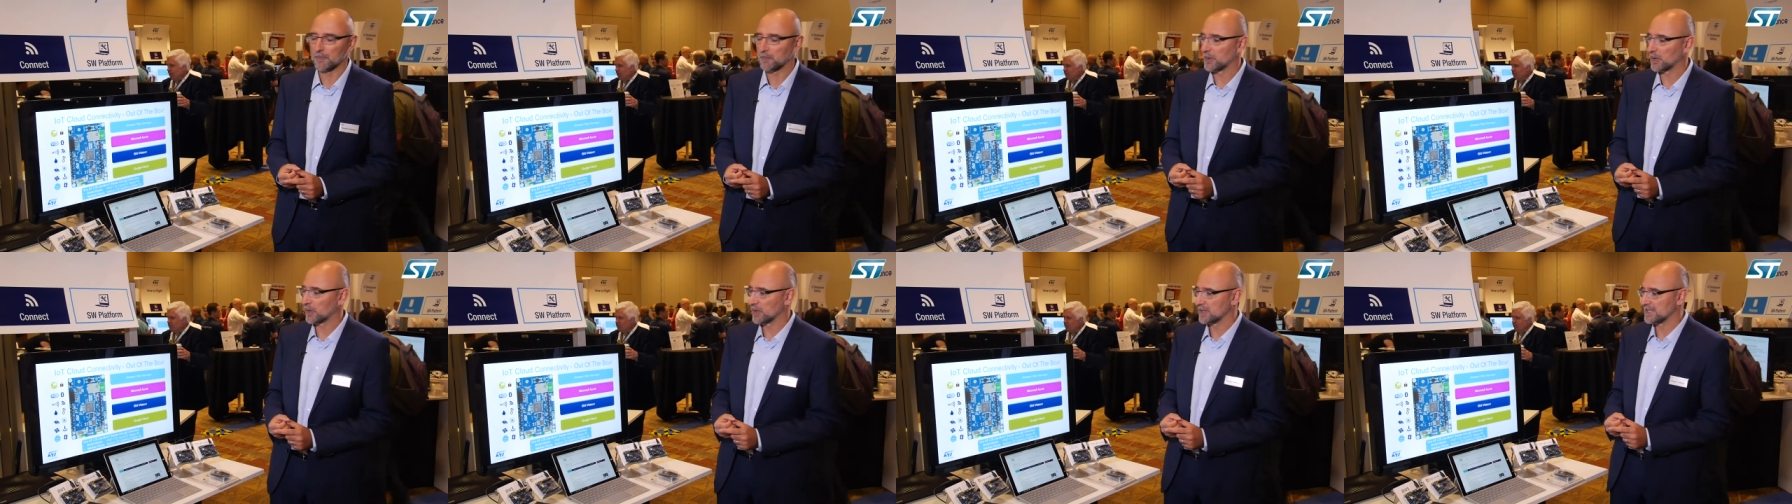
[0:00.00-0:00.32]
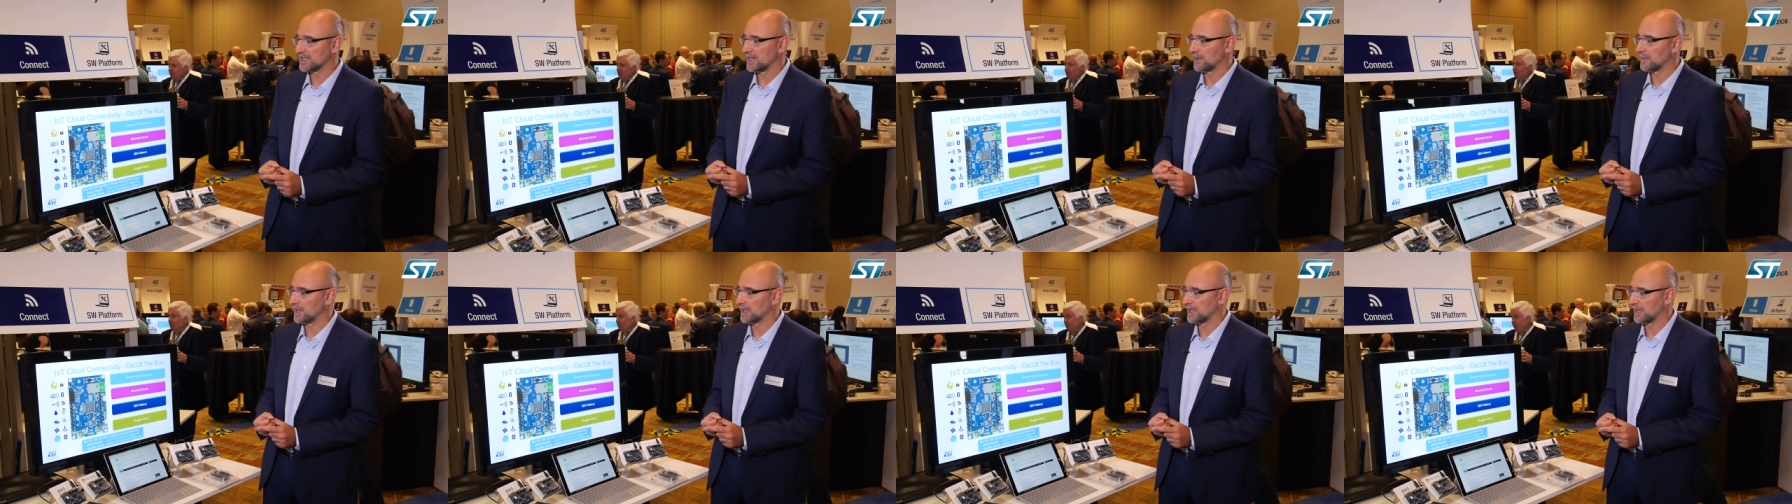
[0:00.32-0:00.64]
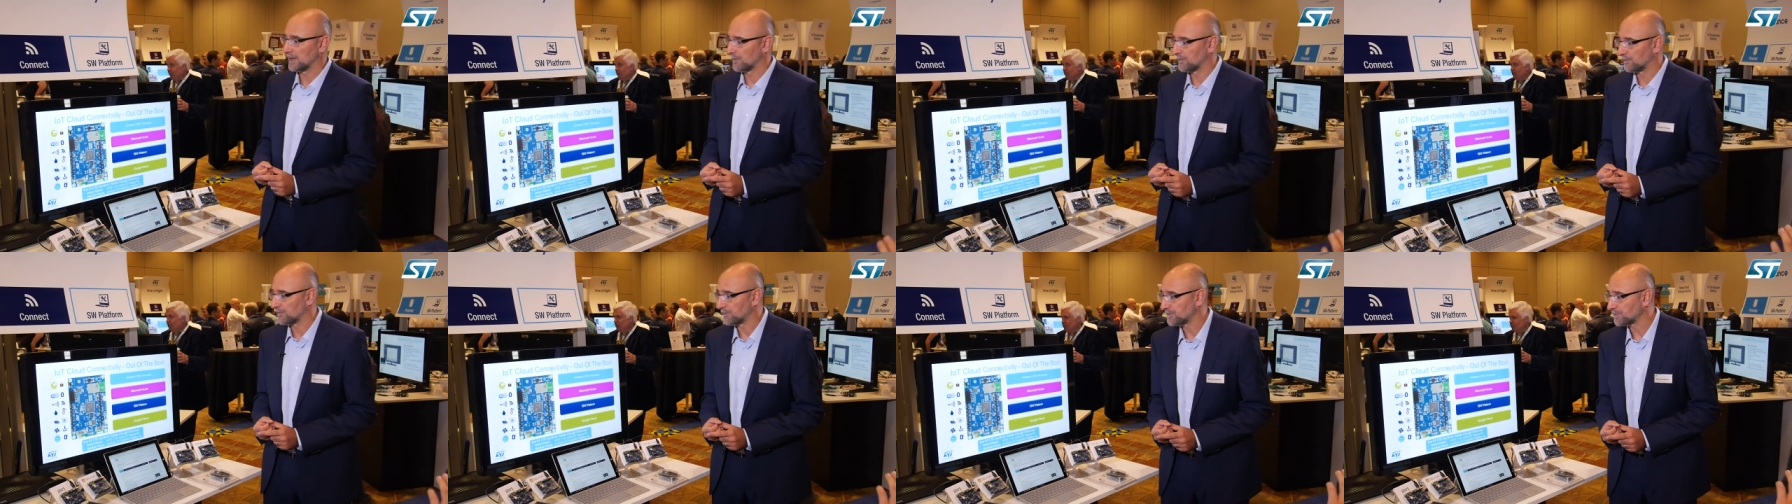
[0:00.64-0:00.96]

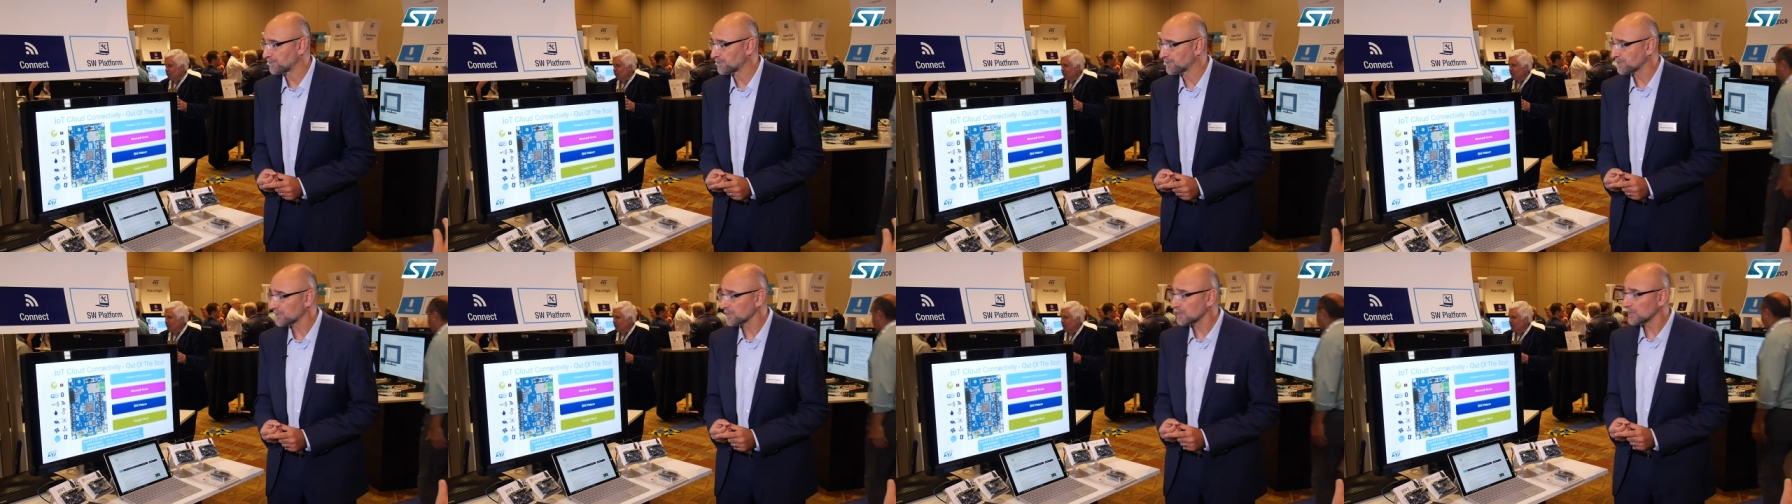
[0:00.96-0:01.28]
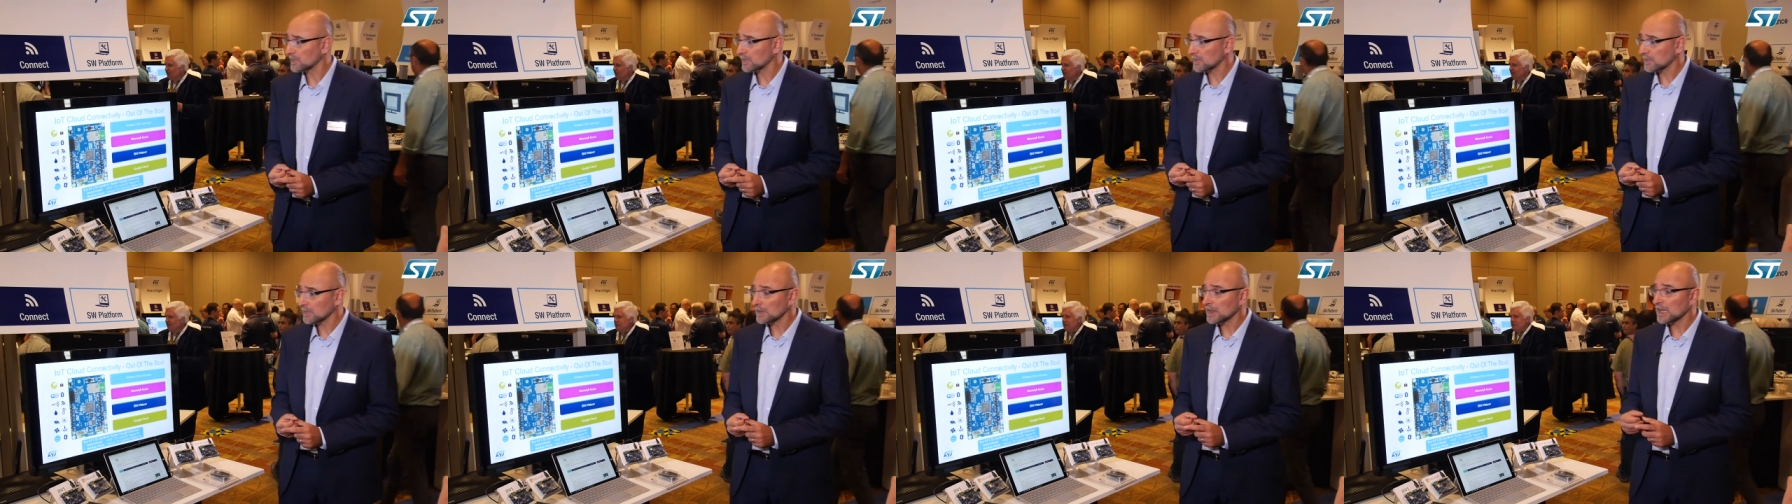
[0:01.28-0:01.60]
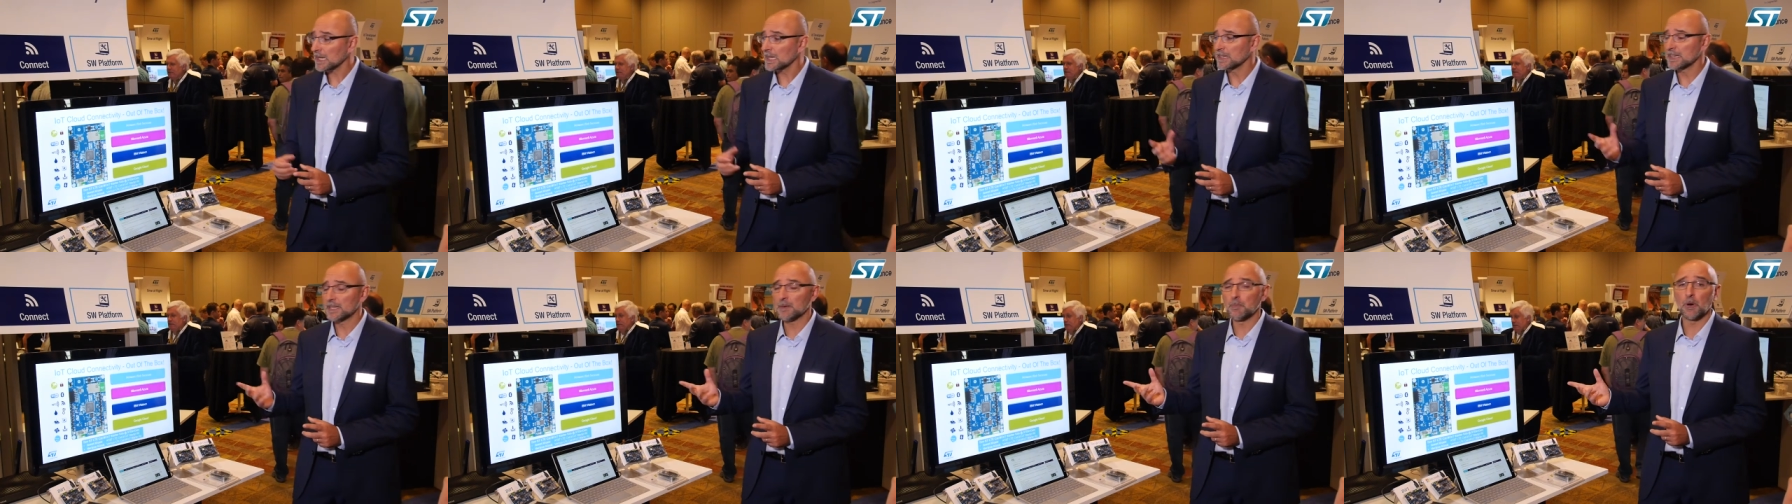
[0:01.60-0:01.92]
proximity.
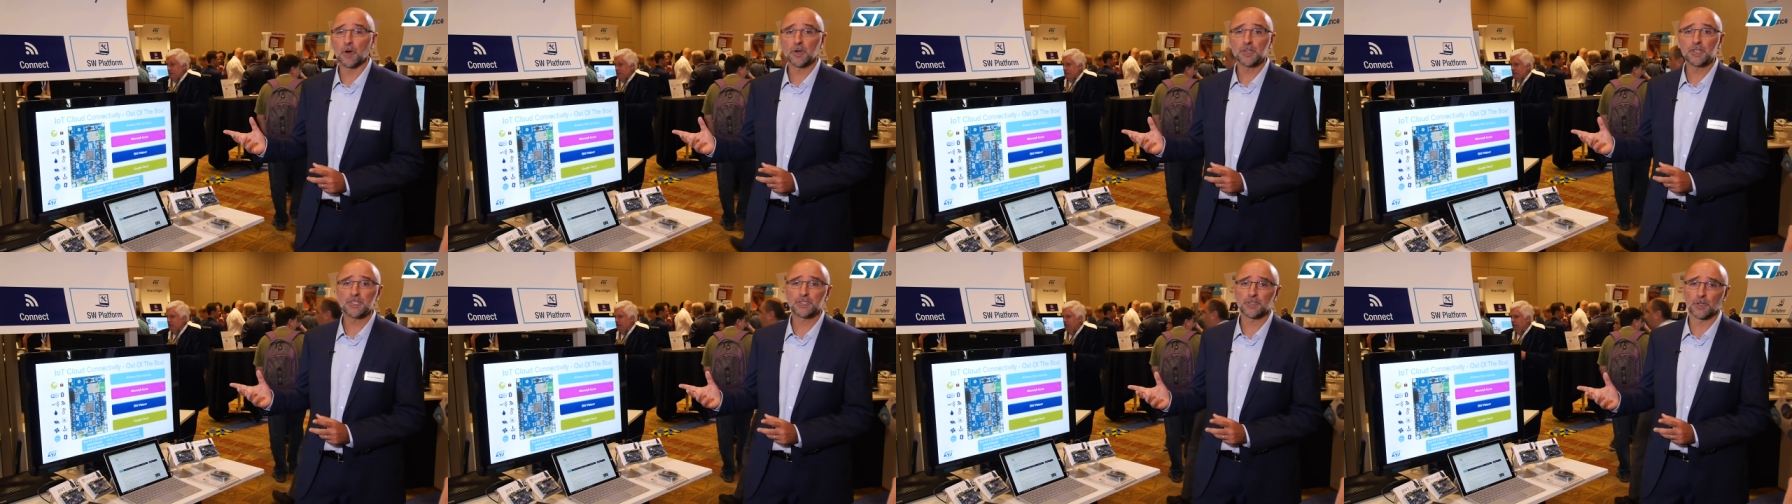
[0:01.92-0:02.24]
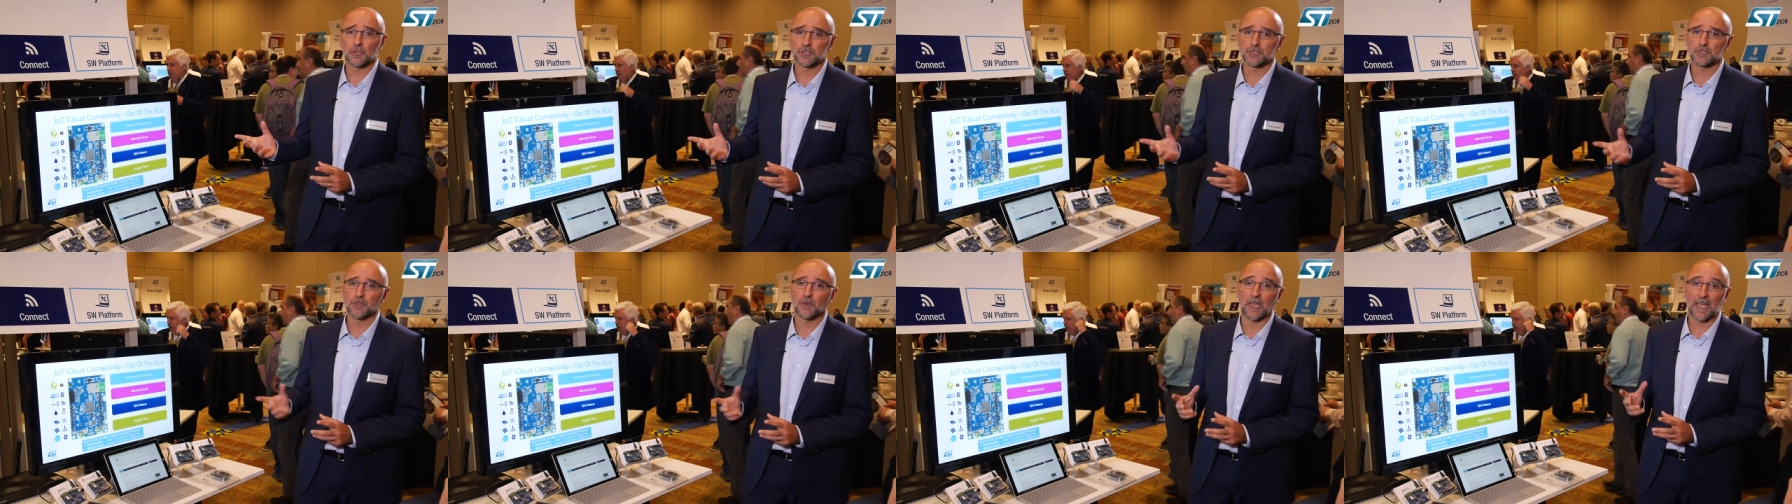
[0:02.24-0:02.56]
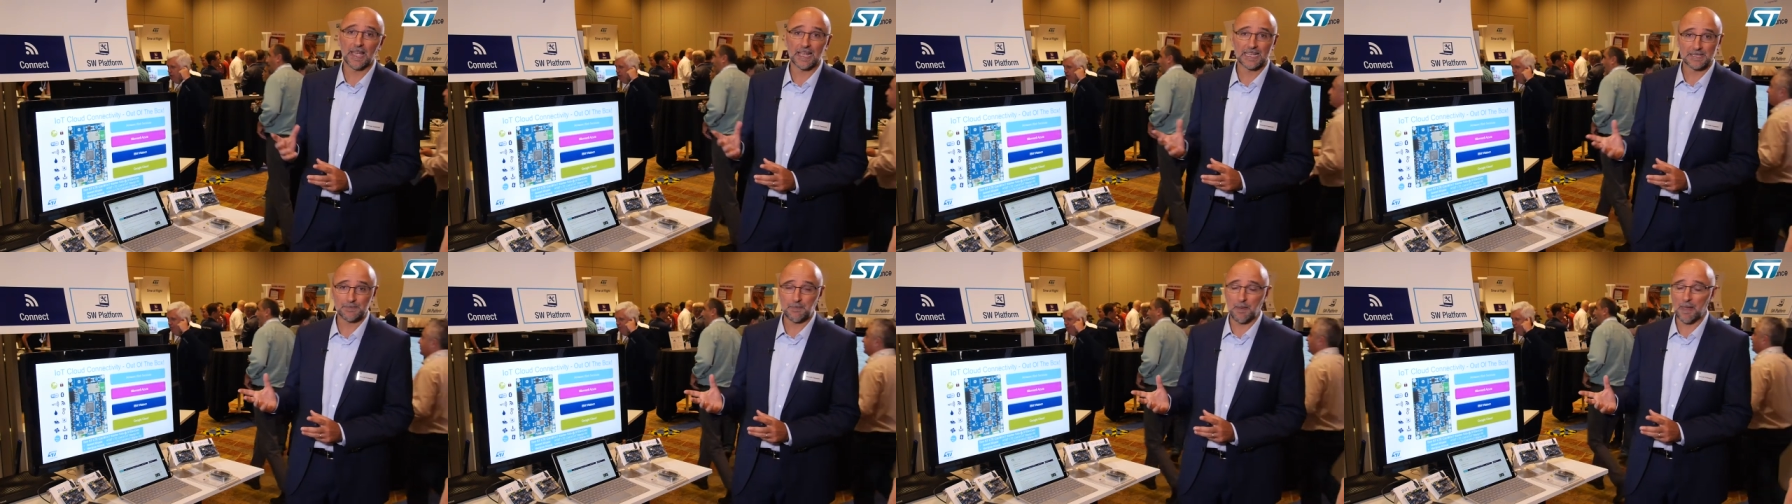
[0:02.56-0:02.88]
The board is also
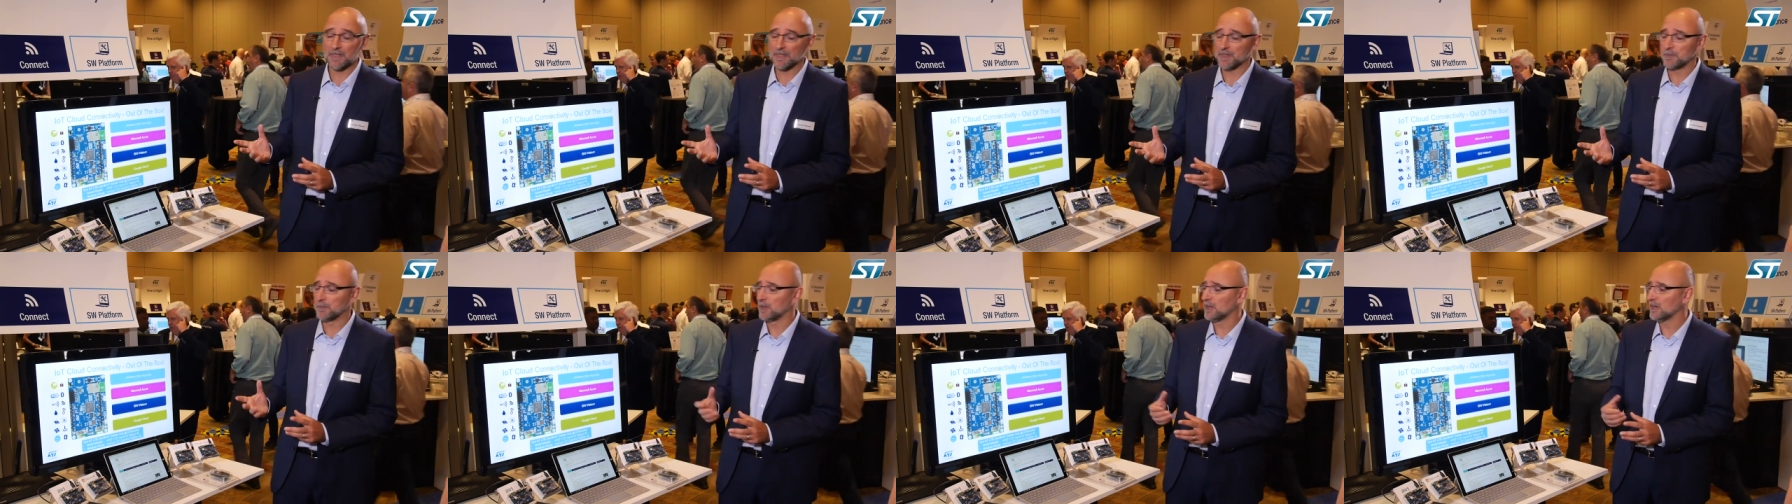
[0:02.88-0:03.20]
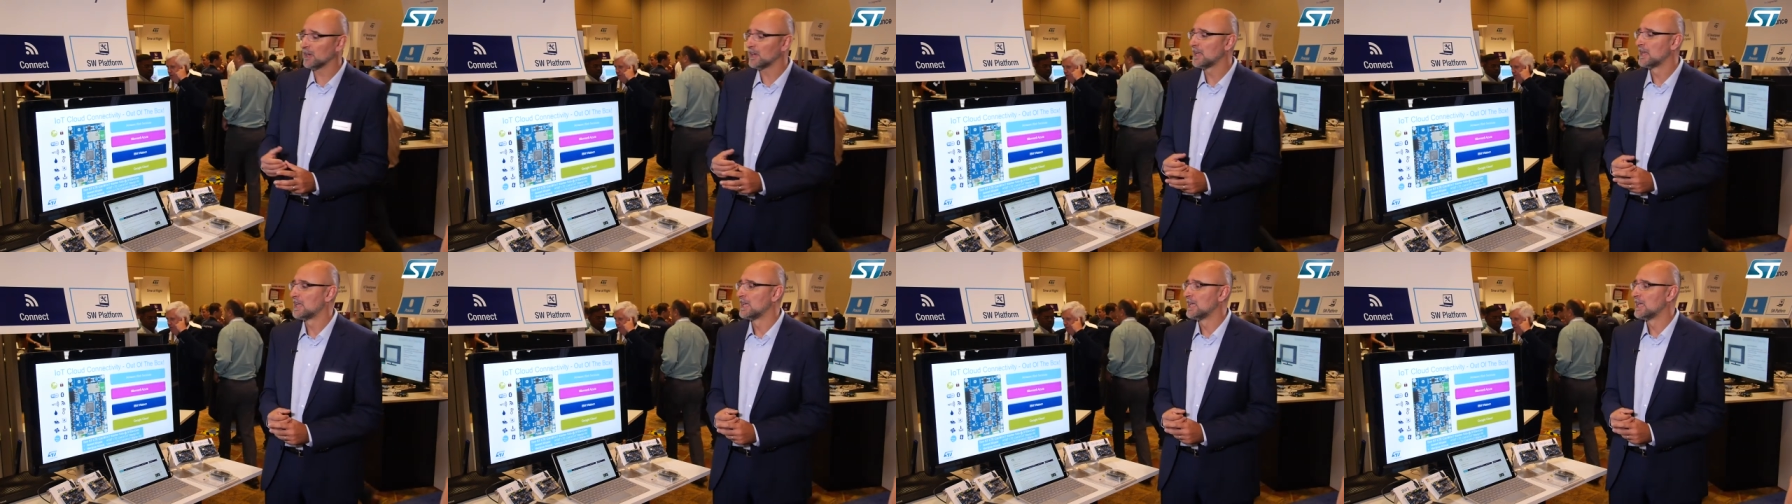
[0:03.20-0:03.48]
expandable.